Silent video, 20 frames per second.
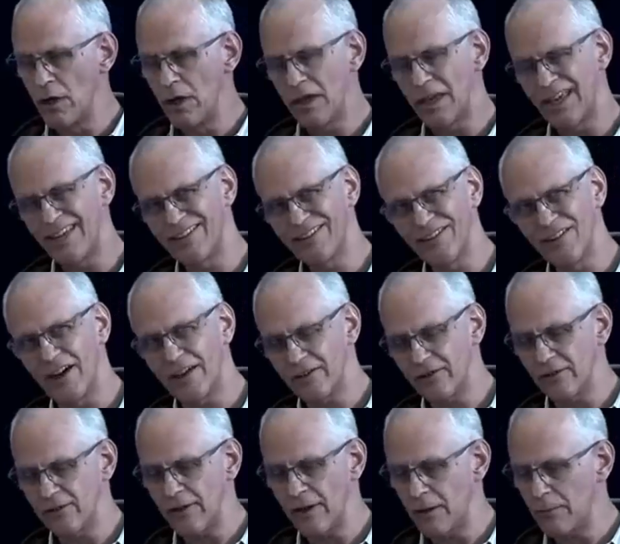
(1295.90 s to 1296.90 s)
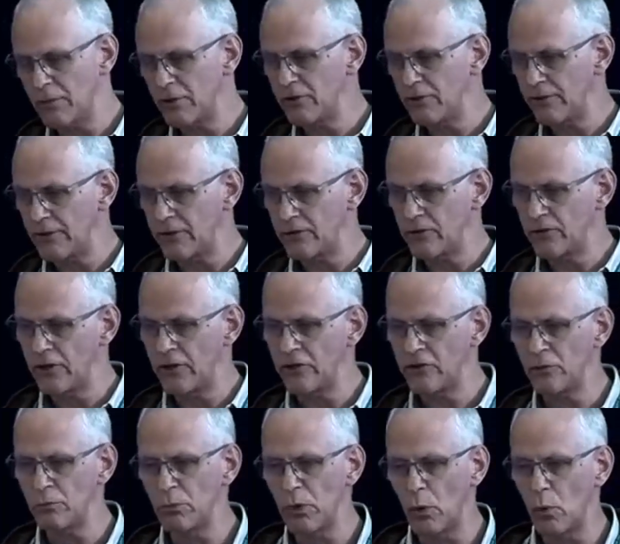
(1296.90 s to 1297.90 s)
it's not just how much
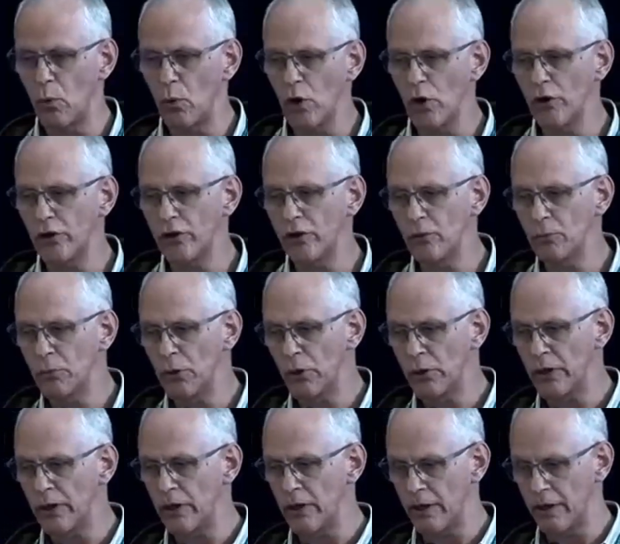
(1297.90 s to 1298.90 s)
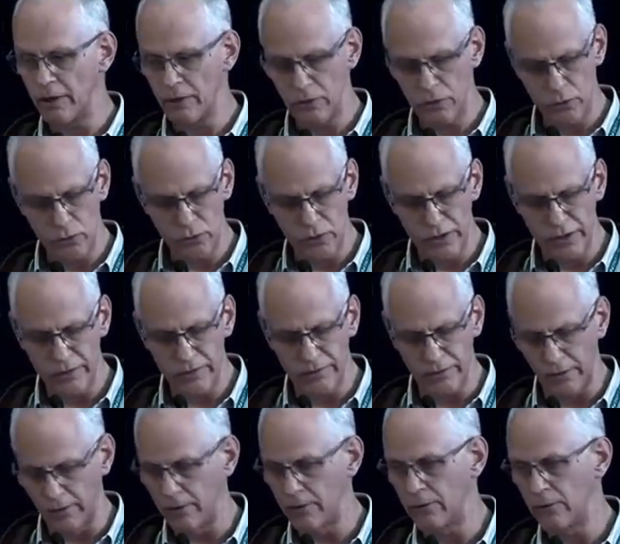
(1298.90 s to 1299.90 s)
vegetation, but where do you put it and who needs
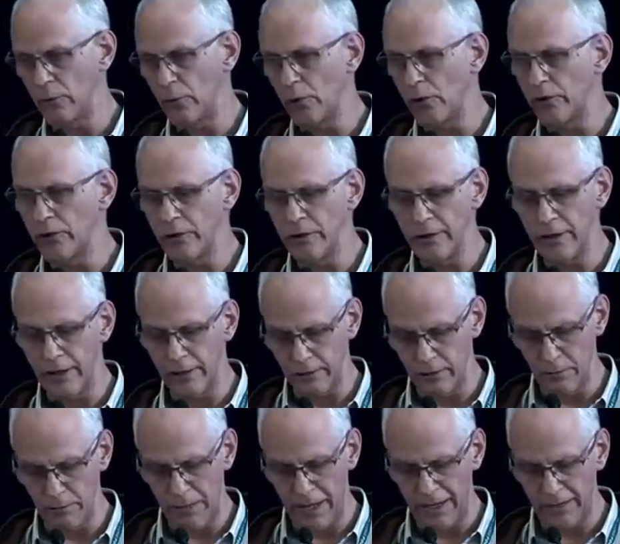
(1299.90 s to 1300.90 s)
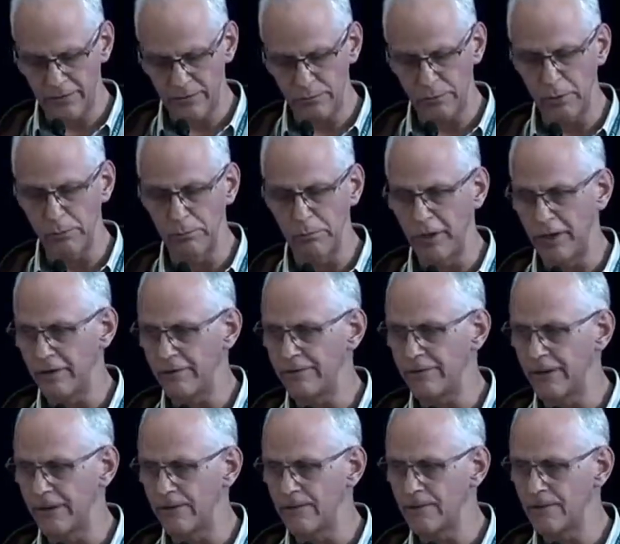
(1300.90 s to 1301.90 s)
it in order to get your maximum
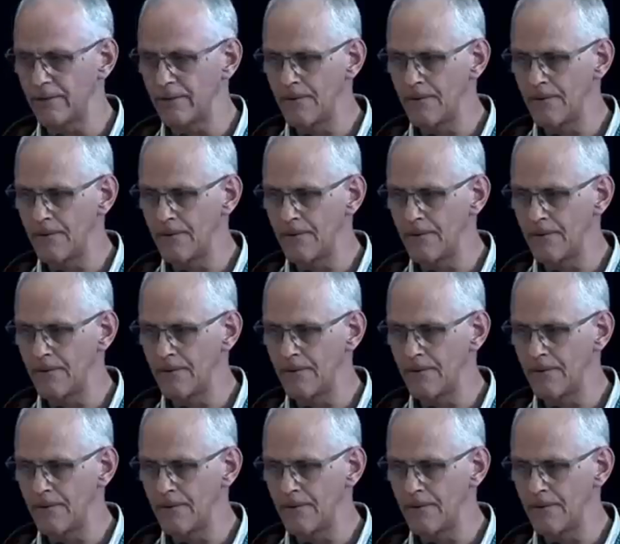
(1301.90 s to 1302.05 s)
benefits.